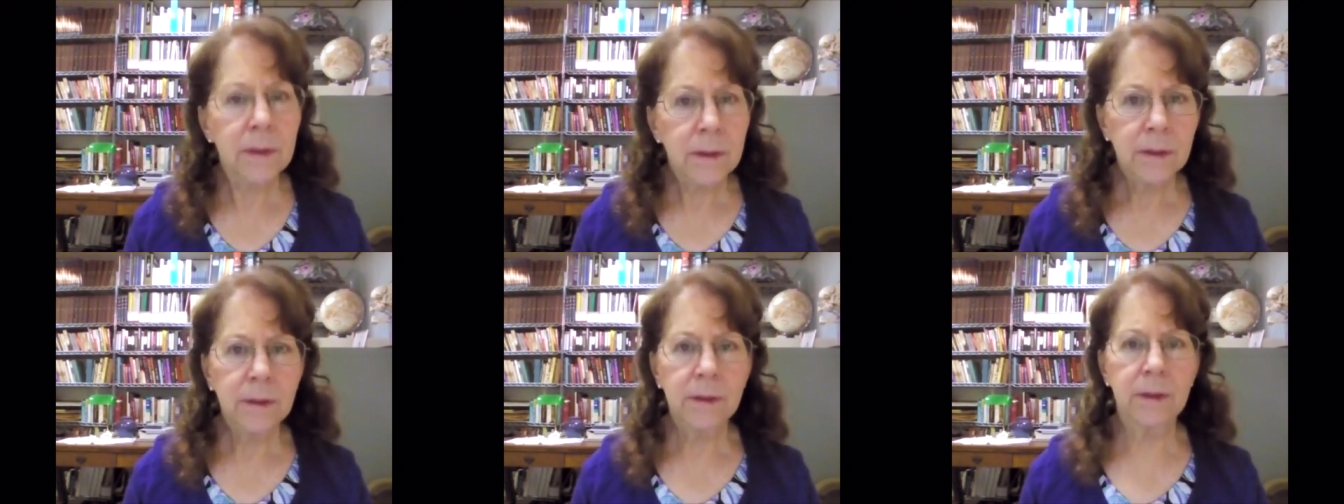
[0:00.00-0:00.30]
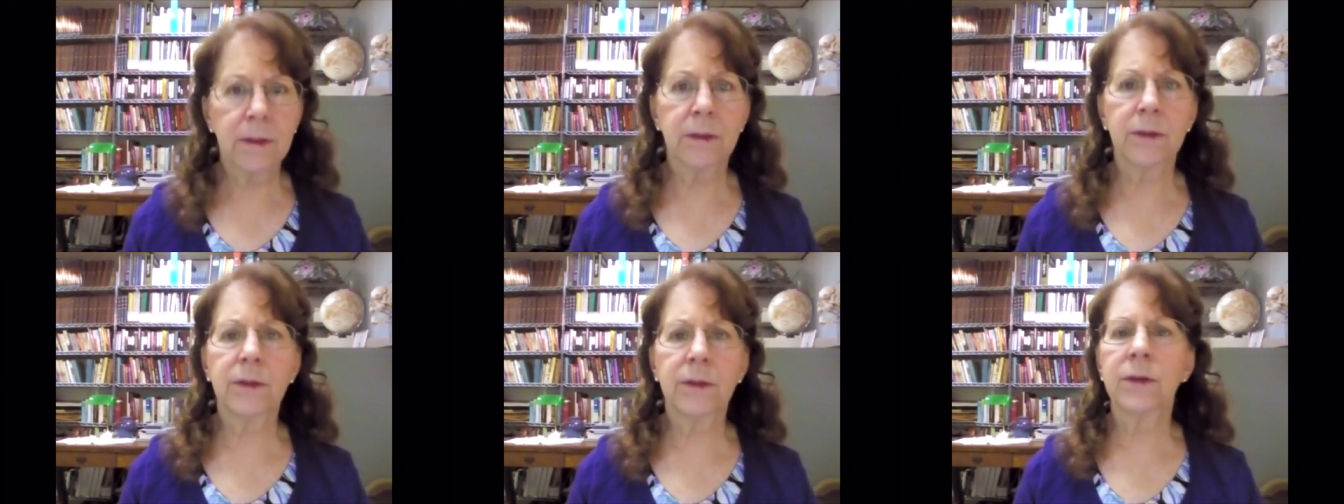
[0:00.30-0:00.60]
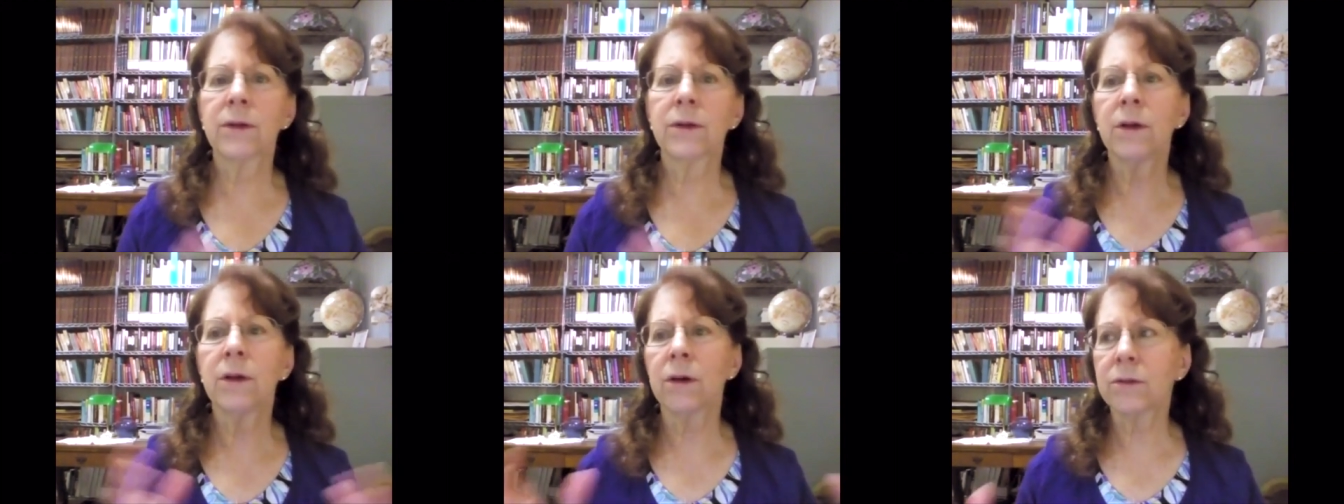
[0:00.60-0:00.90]

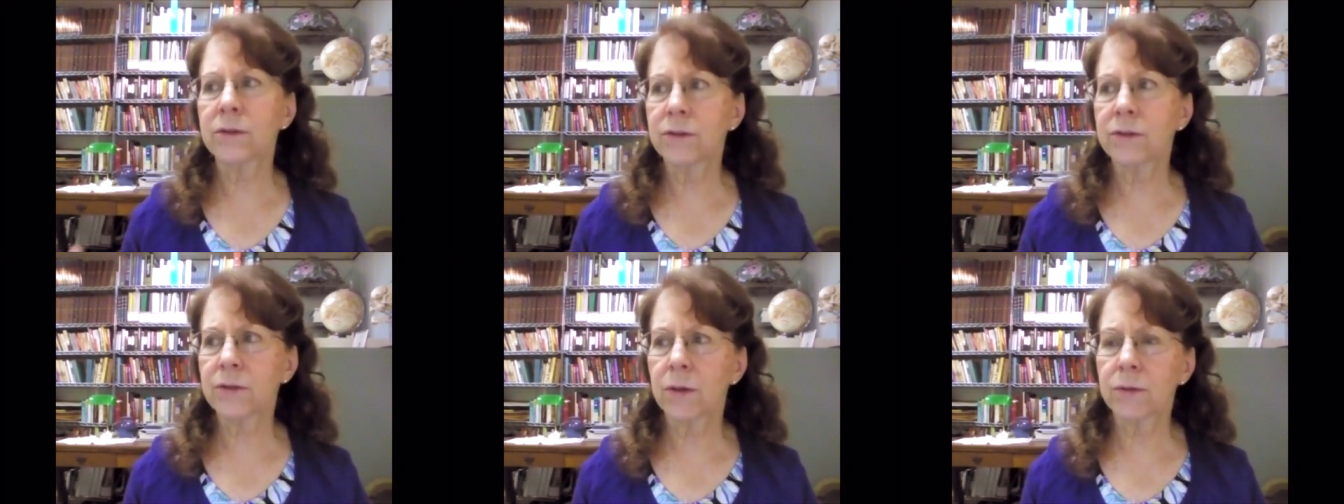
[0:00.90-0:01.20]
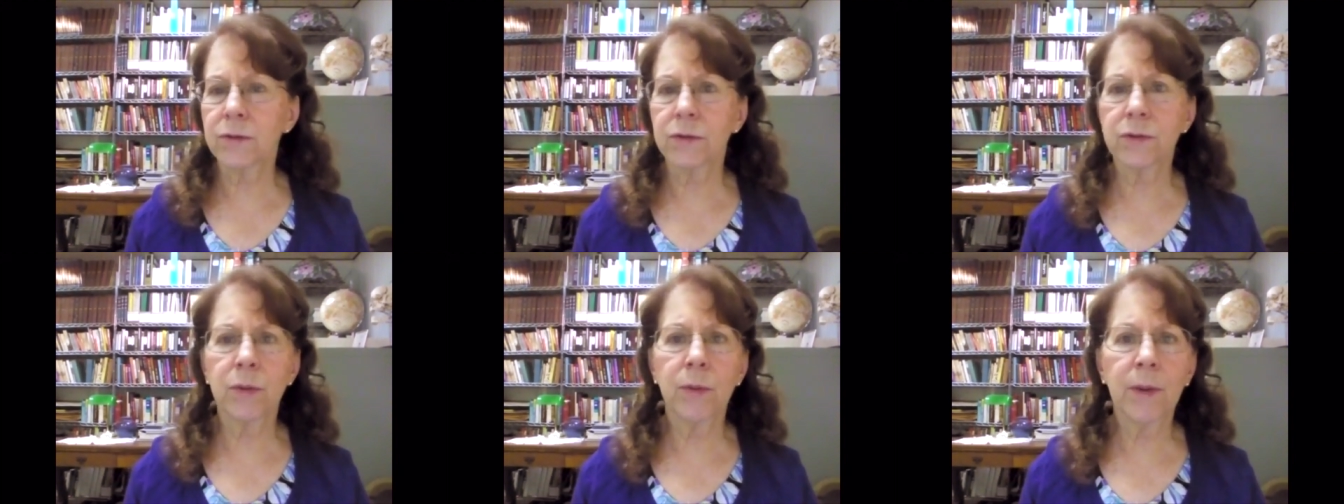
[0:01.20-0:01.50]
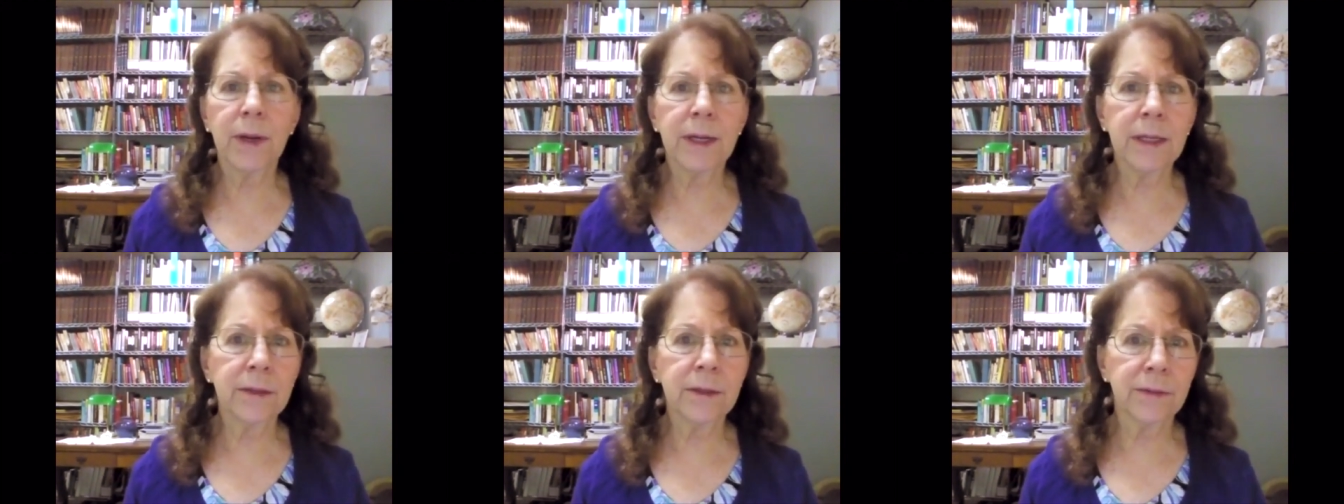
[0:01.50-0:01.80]
you know, so
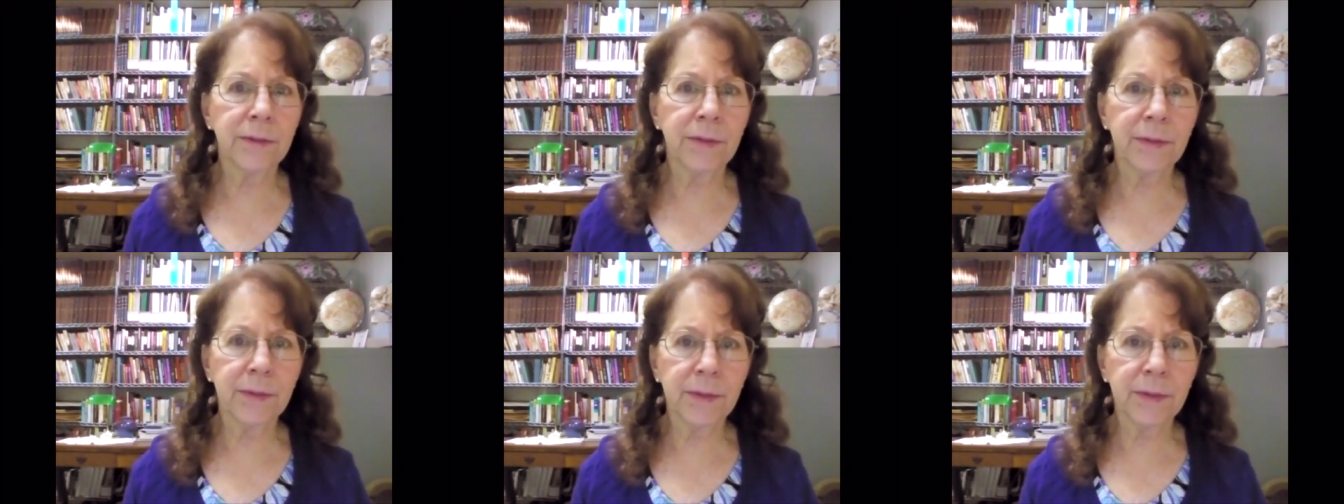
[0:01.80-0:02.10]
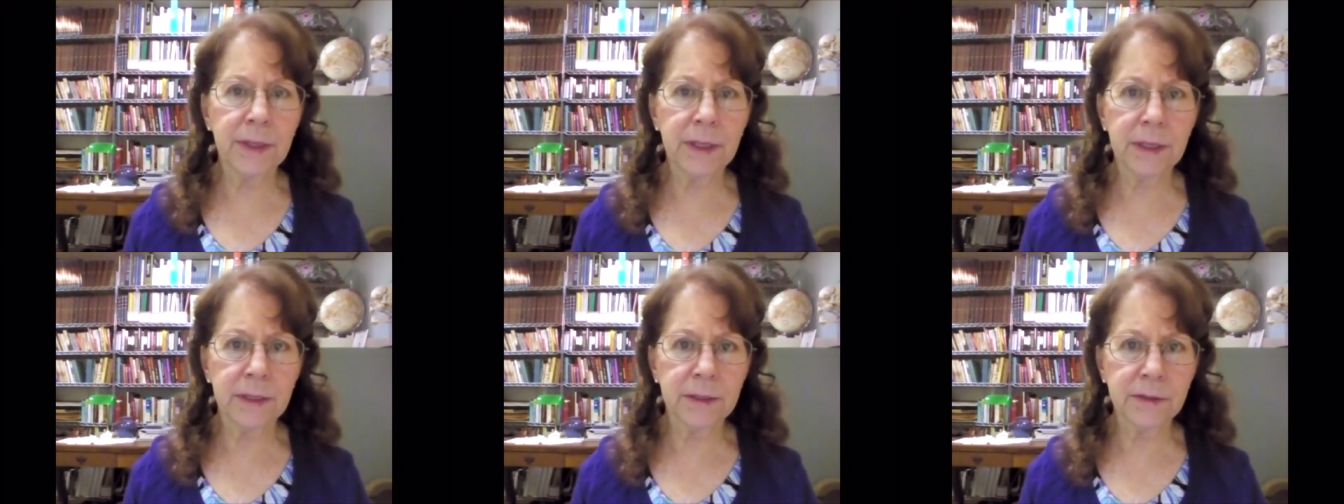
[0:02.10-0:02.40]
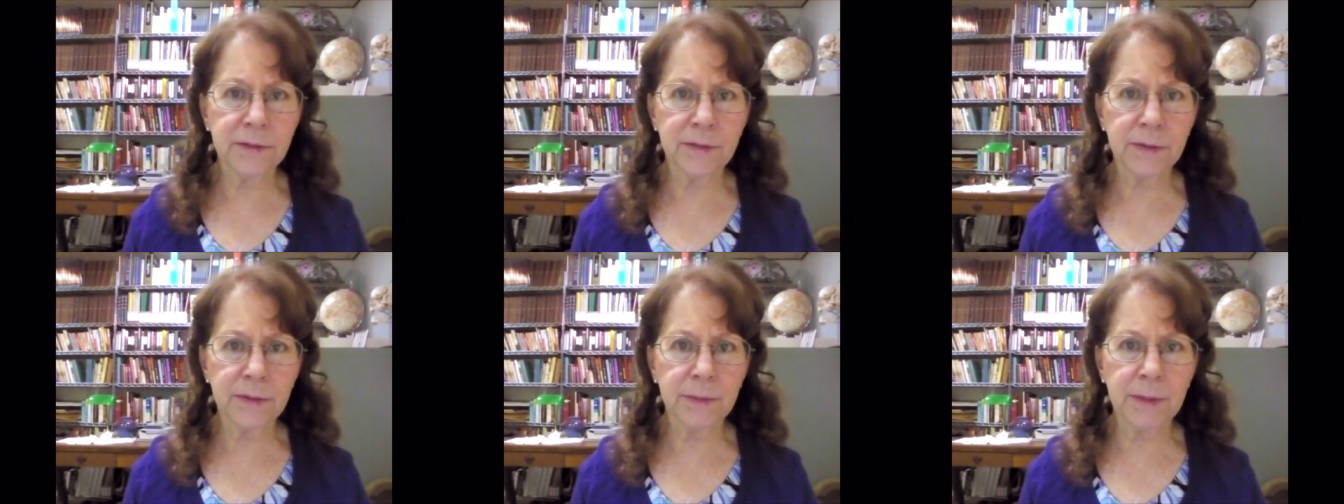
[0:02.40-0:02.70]
20 or 30
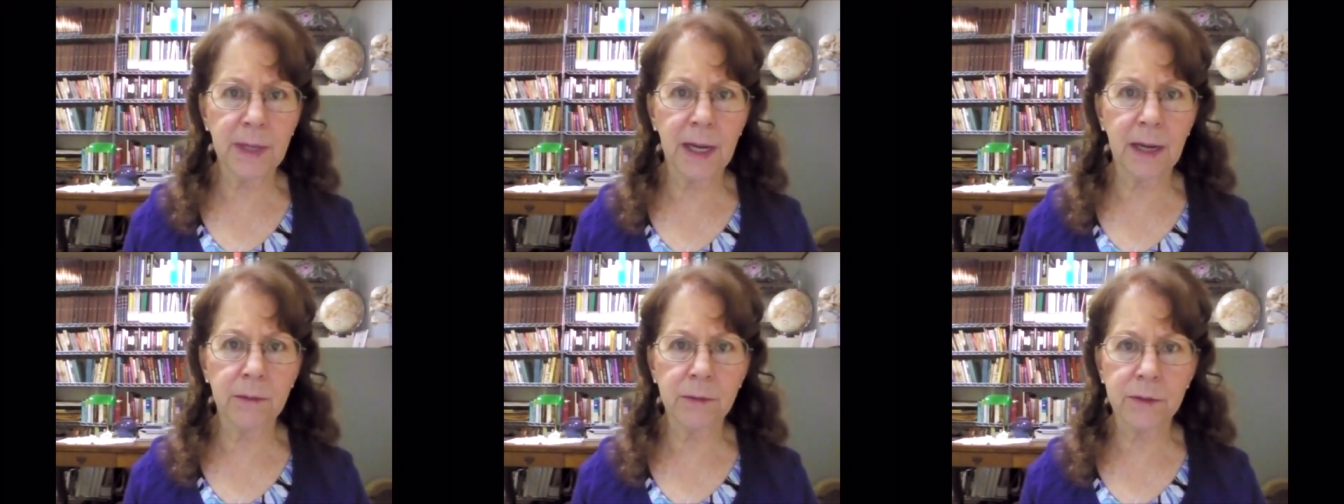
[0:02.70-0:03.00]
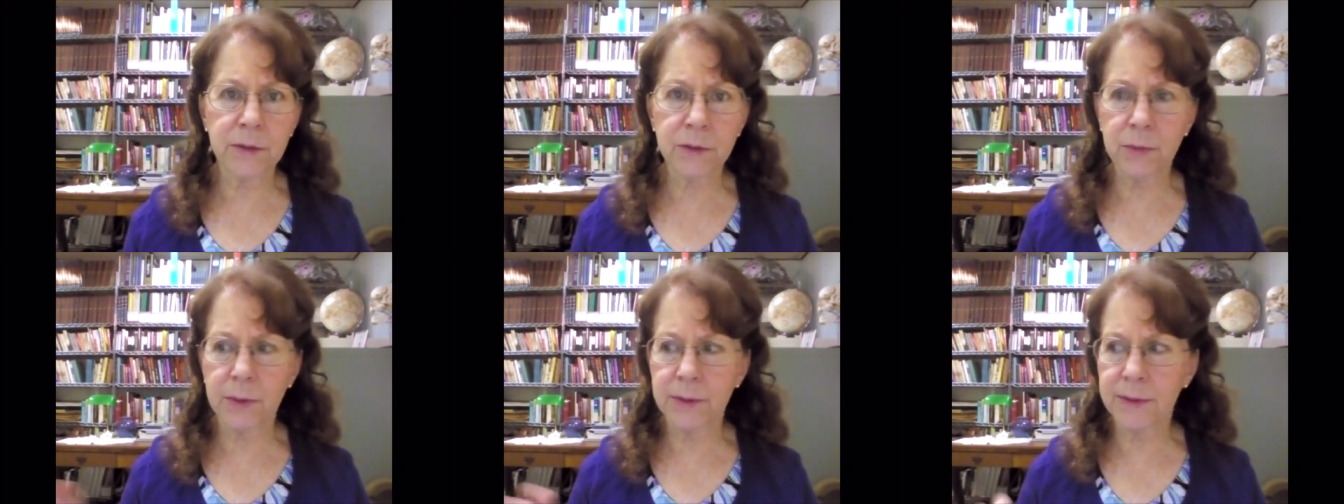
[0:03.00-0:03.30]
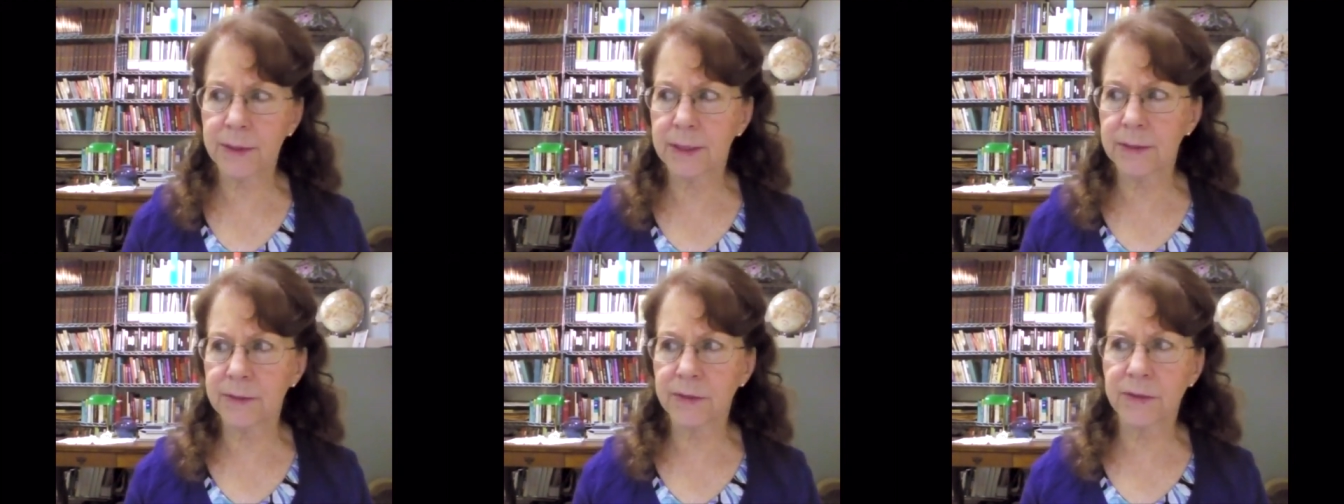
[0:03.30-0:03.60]
years from now is what
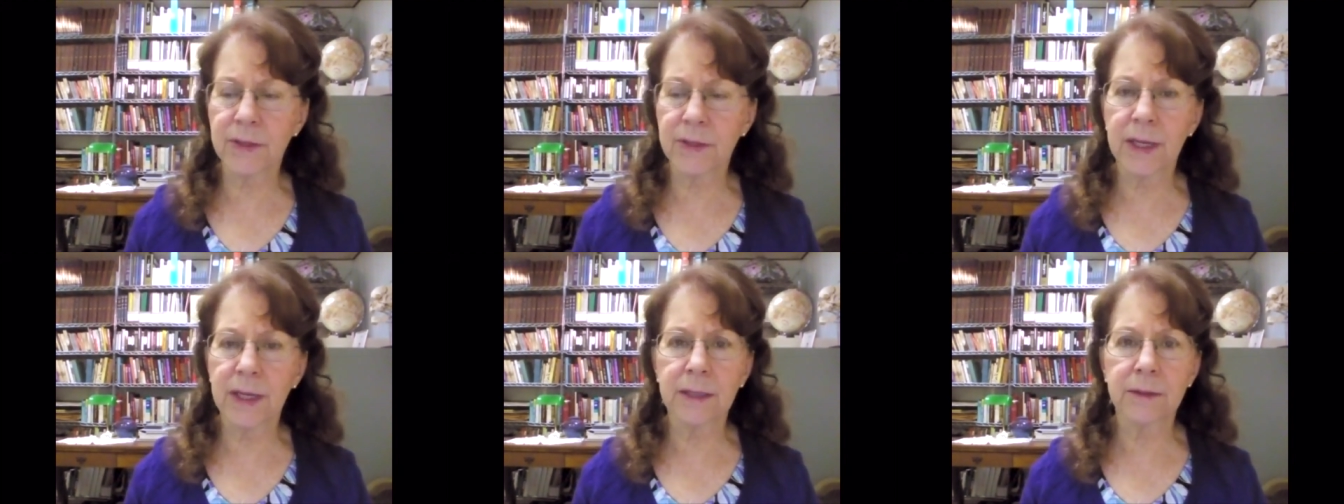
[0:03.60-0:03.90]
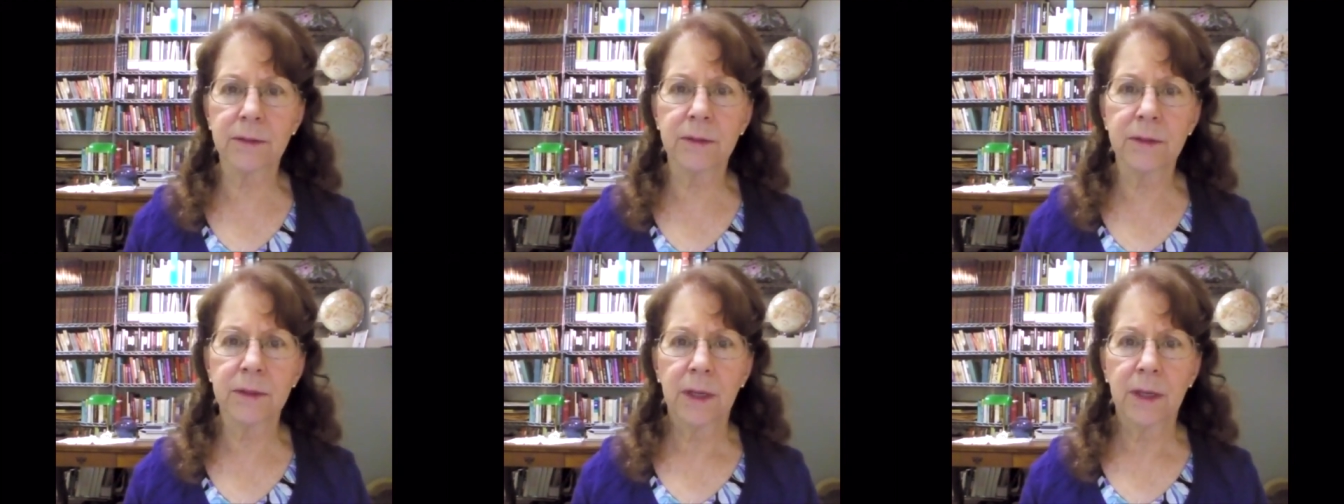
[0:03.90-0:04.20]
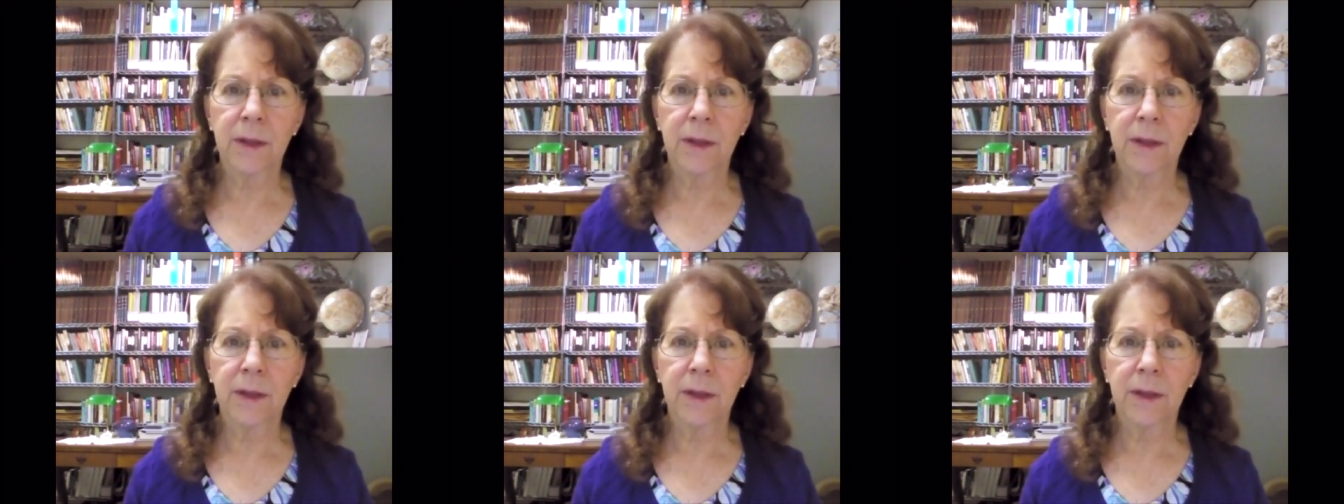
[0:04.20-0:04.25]
they said